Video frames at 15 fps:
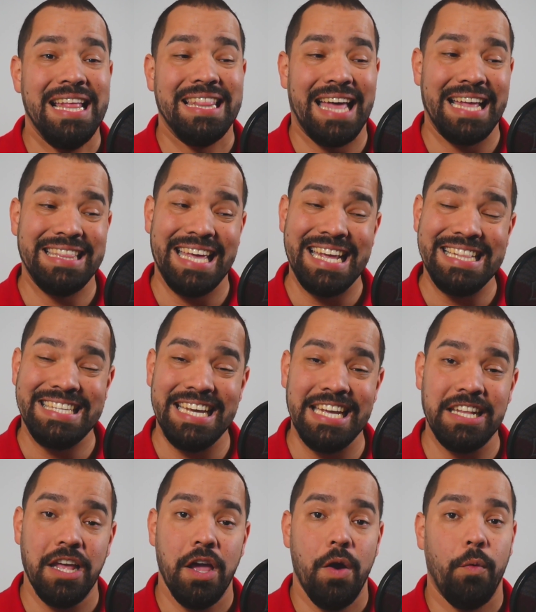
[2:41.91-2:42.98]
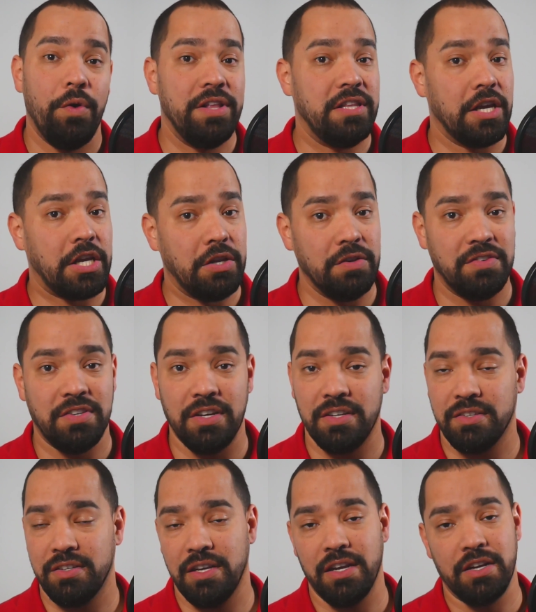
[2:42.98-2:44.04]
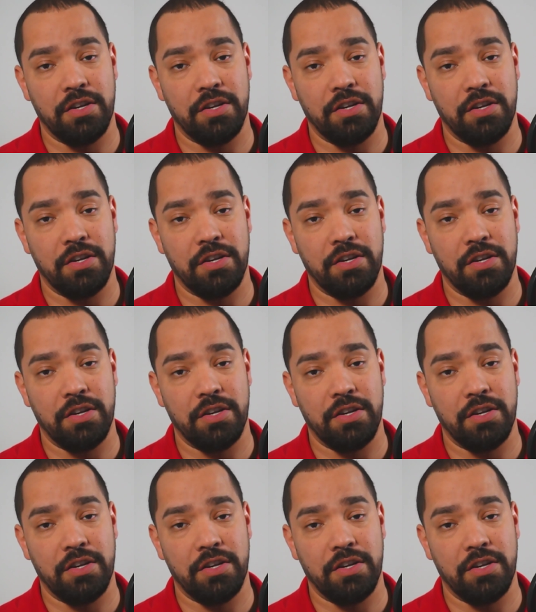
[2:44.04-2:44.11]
like they did with the Q60